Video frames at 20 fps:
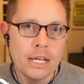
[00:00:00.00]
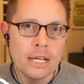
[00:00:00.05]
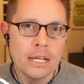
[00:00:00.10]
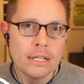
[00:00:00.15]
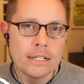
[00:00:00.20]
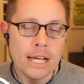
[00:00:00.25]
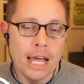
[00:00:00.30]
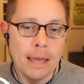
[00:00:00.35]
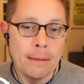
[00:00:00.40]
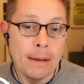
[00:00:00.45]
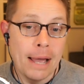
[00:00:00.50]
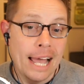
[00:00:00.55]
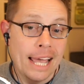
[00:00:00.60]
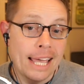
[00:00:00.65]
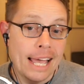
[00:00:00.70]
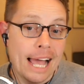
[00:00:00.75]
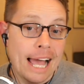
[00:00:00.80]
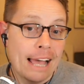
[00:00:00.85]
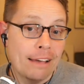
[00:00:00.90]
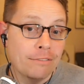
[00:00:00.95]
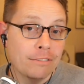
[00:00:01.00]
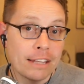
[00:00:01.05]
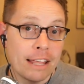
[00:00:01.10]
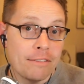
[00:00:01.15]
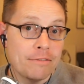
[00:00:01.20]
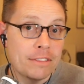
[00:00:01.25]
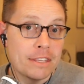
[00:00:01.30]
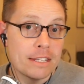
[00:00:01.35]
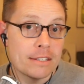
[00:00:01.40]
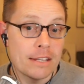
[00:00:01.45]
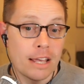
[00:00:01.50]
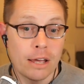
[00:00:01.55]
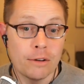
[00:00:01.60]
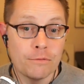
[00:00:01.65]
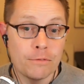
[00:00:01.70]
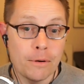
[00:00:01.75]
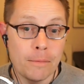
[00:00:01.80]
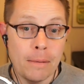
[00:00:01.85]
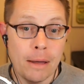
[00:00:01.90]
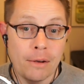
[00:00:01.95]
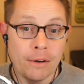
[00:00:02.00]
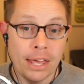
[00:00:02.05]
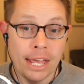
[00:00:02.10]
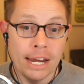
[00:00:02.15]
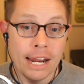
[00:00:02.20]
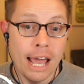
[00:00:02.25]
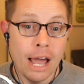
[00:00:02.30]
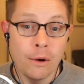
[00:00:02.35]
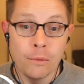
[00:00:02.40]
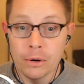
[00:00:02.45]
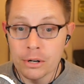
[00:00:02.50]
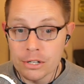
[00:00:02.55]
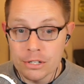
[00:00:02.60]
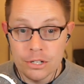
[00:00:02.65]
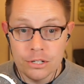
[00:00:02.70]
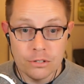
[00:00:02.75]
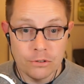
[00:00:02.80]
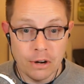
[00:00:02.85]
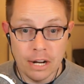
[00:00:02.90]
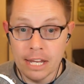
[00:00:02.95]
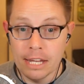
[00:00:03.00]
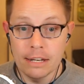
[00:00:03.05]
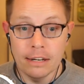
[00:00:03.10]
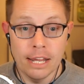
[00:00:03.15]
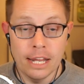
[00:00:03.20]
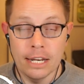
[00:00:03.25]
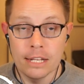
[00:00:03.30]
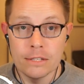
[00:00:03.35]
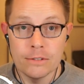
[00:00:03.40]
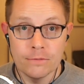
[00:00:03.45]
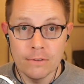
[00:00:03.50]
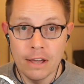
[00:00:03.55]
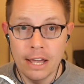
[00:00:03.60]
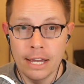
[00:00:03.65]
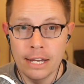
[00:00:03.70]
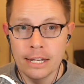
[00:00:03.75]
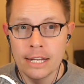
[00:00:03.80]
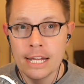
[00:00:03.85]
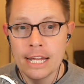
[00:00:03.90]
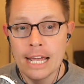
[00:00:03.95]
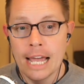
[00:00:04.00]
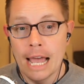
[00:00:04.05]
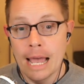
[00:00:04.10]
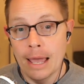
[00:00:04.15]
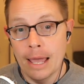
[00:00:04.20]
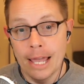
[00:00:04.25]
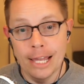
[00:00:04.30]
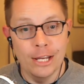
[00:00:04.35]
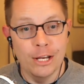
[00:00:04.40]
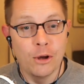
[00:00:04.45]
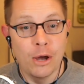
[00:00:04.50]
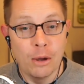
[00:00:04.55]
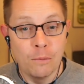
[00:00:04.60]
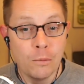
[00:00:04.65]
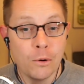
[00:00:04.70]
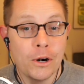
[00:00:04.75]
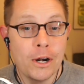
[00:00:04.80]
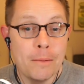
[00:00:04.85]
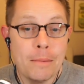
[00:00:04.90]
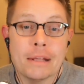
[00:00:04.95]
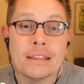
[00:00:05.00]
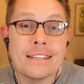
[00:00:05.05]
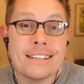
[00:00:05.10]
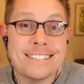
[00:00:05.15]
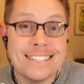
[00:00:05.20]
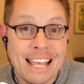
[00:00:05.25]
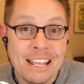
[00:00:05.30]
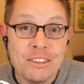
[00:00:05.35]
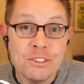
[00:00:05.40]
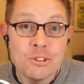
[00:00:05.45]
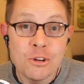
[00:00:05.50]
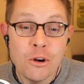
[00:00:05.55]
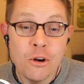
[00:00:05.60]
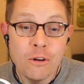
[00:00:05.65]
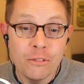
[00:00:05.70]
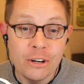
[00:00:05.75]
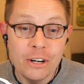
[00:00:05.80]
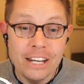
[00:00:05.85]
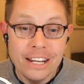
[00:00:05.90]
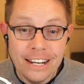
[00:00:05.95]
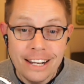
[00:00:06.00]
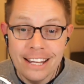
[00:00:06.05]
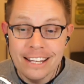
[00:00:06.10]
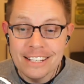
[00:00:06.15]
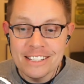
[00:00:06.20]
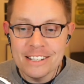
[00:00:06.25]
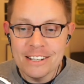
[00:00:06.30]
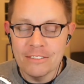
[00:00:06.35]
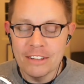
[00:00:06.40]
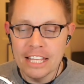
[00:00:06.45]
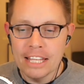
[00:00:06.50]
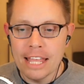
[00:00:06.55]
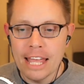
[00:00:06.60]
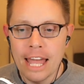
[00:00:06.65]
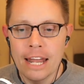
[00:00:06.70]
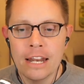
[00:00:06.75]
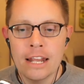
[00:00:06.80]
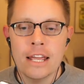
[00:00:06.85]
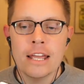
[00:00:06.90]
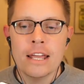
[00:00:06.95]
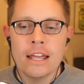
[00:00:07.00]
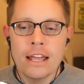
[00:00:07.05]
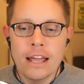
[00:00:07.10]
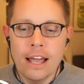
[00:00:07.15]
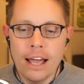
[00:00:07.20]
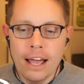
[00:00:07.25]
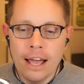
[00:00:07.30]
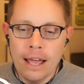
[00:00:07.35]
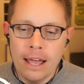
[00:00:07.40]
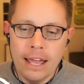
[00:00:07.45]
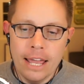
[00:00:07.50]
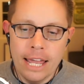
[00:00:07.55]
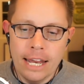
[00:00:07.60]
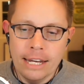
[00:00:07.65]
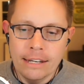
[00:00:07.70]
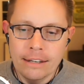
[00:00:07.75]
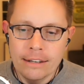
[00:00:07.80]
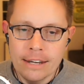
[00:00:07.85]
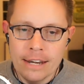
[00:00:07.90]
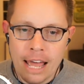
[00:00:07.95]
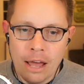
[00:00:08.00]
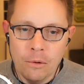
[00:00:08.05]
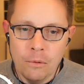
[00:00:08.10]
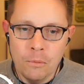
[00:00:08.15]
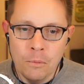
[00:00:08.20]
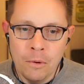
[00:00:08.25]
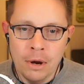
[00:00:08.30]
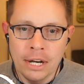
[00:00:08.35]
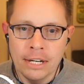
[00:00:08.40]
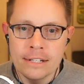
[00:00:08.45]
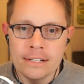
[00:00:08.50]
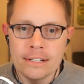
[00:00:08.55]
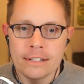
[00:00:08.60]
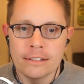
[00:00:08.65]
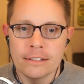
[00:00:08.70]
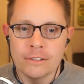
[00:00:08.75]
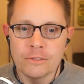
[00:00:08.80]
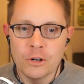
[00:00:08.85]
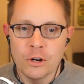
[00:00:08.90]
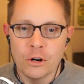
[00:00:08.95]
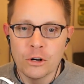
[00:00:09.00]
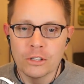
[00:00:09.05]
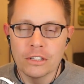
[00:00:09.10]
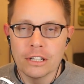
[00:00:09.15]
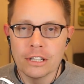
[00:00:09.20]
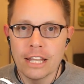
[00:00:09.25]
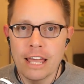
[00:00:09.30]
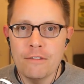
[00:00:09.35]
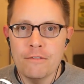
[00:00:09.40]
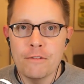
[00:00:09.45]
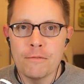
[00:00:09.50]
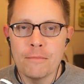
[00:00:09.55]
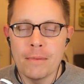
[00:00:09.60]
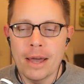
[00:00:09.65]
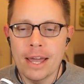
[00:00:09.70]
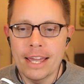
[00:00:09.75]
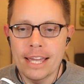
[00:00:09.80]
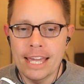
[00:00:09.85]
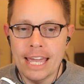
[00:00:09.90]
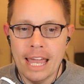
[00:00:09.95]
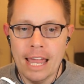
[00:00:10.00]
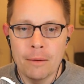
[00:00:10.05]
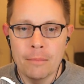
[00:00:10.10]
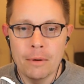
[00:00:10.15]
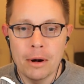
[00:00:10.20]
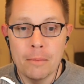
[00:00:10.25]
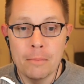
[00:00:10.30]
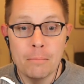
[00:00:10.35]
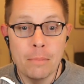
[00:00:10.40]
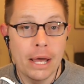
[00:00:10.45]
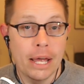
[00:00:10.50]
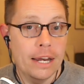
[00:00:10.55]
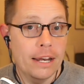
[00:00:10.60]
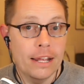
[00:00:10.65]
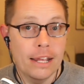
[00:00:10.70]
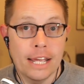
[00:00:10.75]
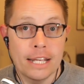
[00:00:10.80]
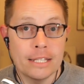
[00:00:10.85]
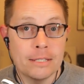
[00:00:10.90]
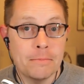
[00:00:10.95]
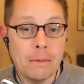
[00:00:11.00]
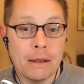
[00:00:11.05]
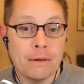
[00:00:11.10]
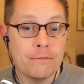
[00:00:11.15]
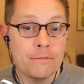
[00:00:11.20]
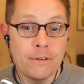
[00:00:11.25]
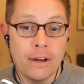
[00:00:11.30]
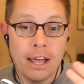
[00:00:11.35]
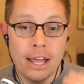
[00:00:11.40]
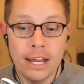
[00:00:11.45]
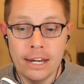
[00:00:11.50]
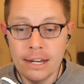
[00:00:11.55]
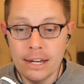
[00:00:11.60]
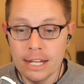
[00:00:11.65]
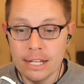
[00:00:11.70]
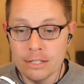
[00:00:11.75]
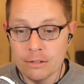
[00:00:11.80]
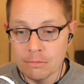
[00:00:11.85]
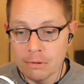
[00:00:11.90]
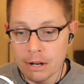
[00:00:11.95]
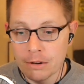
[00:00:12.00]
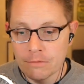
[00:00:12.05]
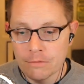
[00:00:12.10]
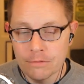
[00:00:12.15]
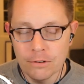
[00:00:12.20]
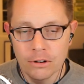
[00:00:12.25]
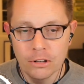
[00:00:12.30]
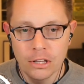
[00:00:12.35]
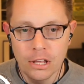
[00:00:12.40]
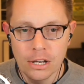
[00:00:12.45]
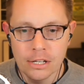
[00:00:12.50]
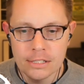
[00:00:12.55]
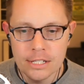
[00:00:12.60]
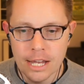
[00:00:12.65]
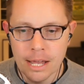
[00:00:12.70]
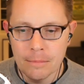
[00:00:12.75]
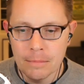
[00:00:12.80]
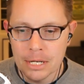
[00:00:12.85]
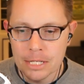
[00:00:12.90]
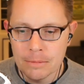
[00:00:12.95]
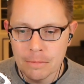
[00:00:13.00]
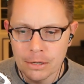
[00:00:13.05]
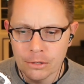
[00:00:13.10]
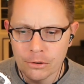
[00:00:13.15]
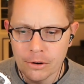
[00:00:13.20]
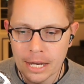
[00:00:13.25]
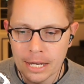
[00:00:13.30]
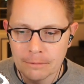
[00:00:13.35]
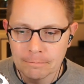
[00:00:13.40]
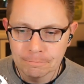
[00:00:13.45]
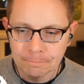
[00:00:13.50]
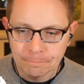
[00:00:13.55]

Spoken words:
time. I've left this on for about 8 hours straight, and it's fine. I worry about the sensor overheating and stuff like that, and not wanting to hurt the life of my camera, but it's been fine. It's run for a long time, and it's been great.